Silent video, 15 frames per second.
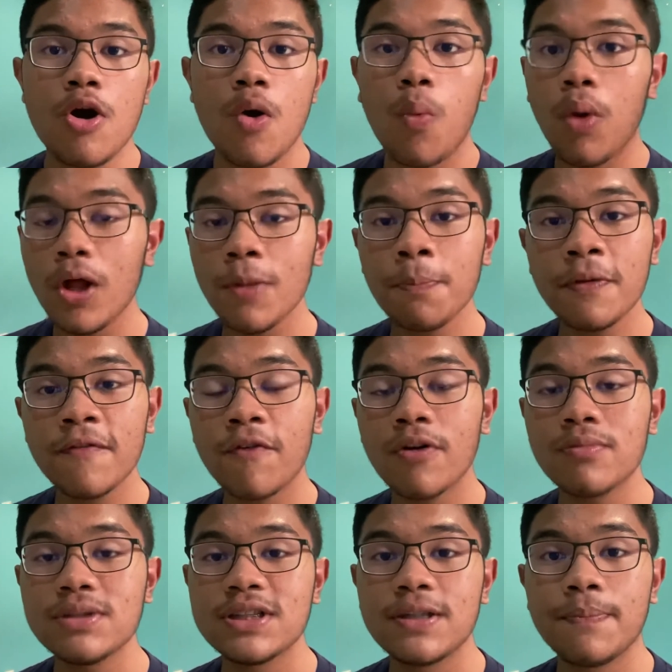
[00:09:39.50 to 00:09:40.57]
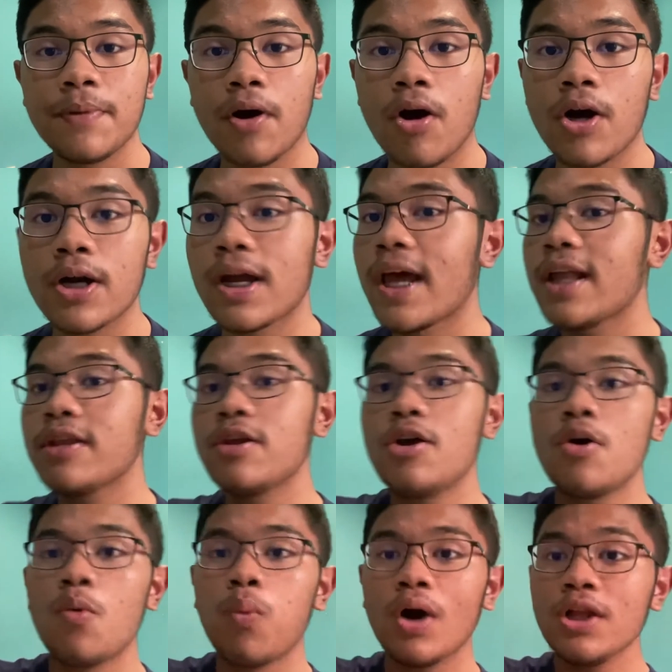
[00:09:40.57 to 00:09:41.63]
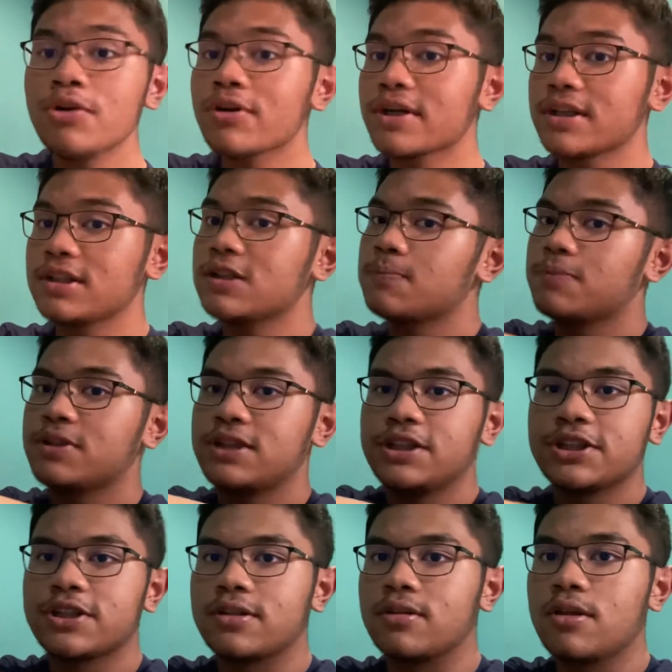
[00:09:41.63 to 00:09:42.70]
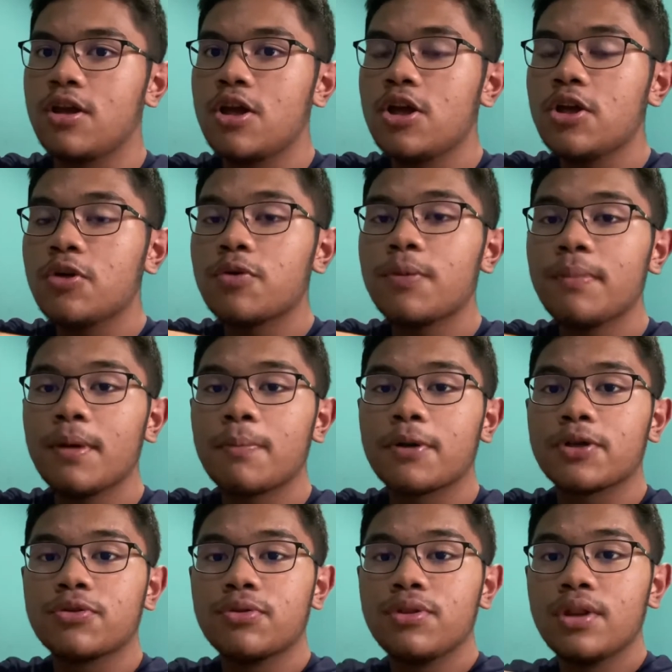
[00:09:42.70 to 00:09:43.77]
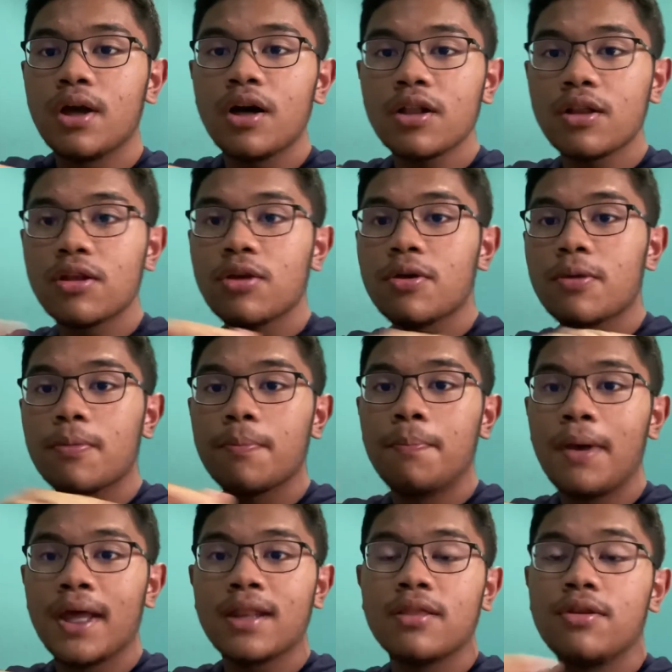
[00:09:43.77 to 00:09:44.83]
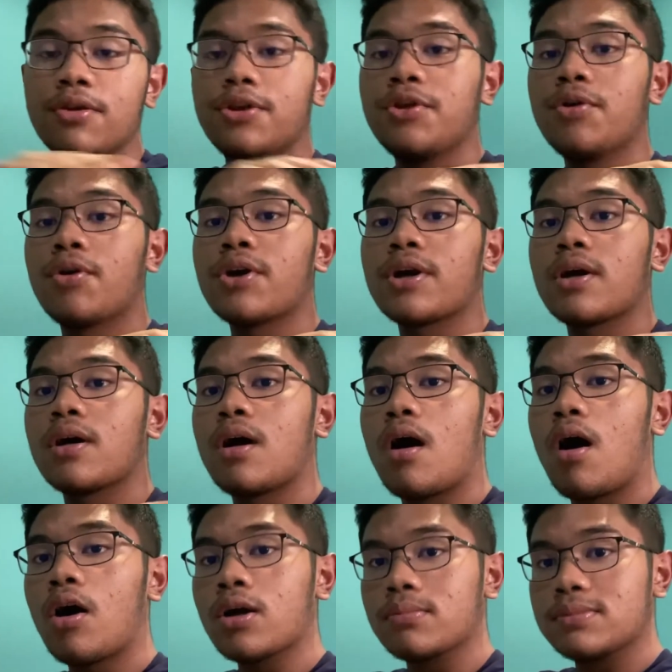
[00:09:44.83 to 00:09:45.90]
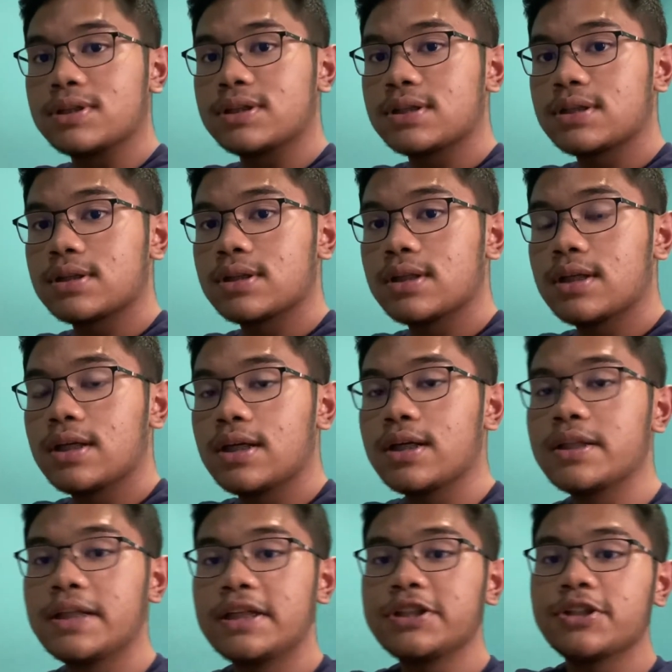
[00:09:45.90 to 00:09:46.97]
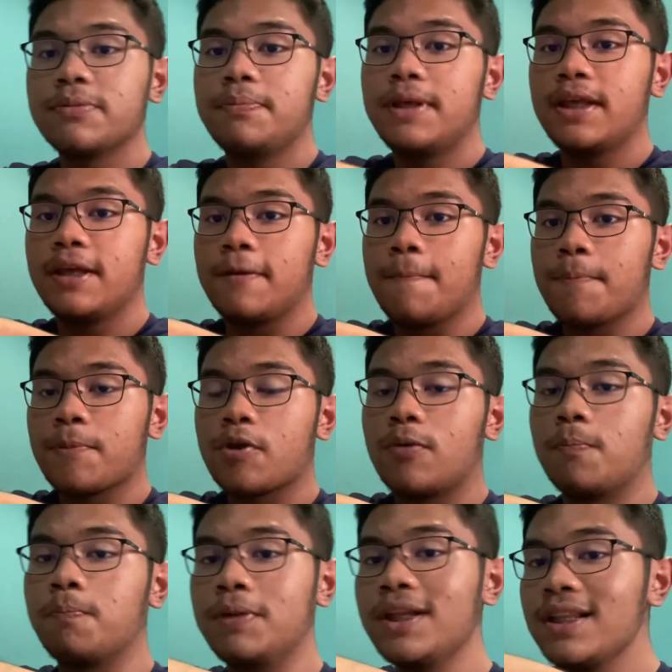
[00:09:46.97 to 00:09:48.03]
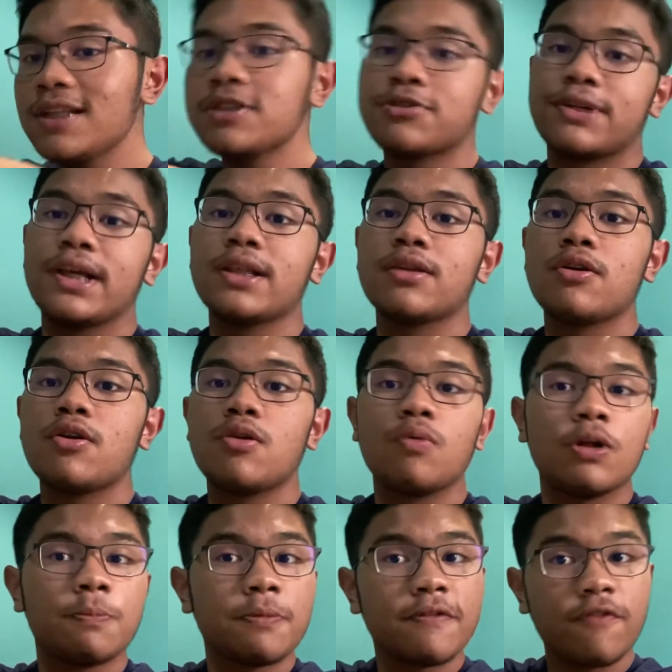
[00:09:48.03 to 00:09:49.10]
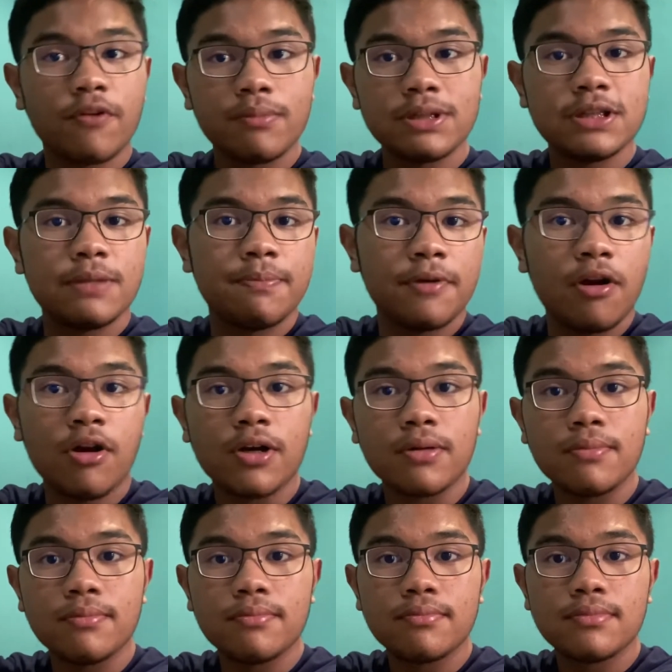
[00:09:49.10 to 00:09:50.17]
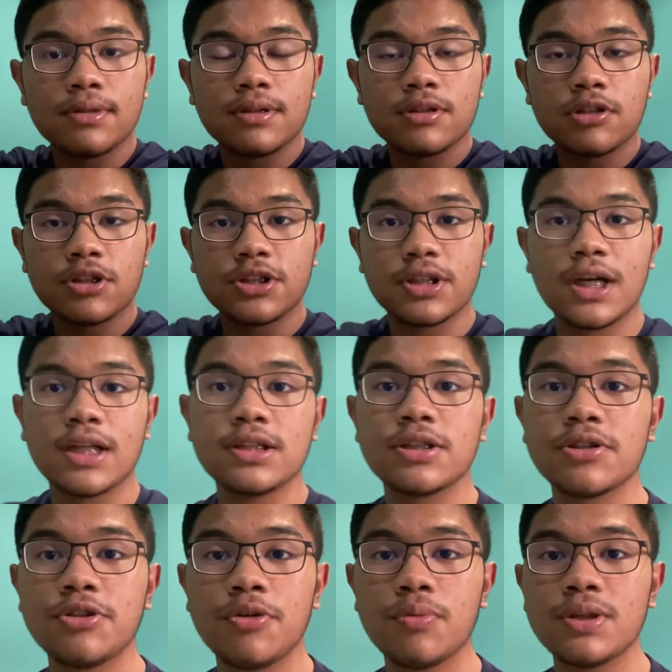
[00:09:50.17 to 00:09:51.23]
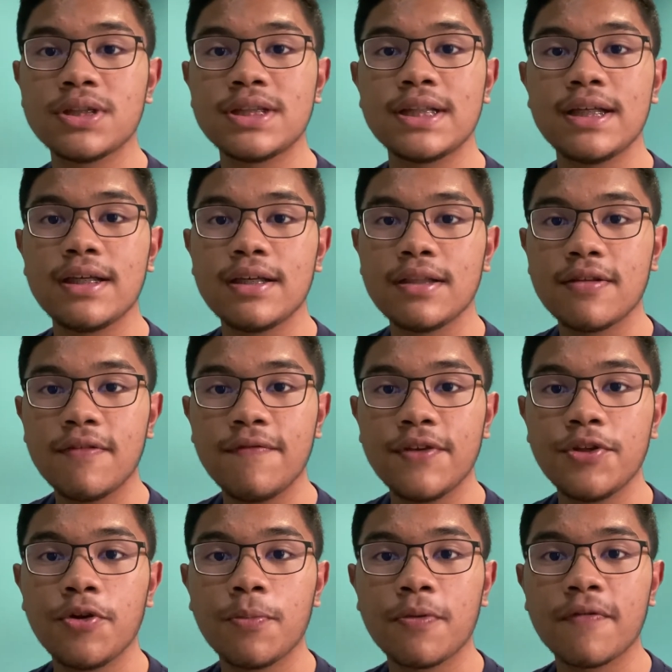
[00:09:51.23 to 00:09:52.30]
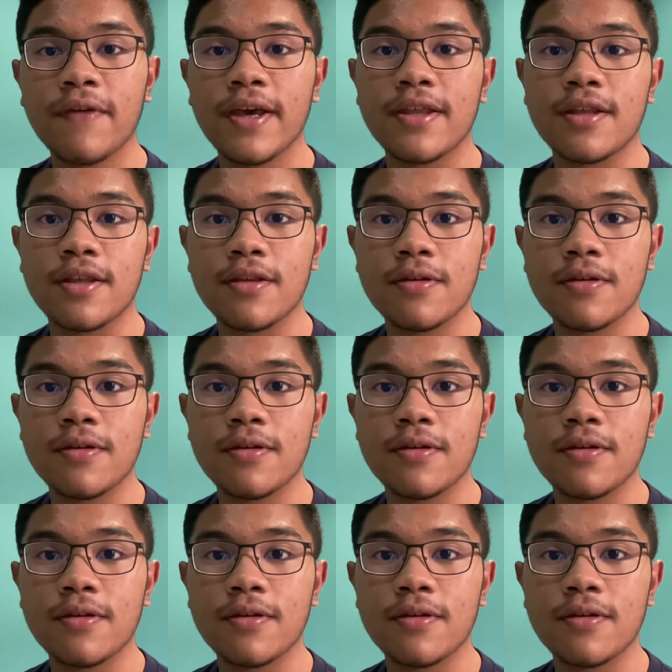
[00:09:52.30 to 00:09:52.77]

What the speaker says: while performing CPR and while you are in this position, remember, do not bend your arms. They should be completely straight while performing CPR, such as you will see in the video provided.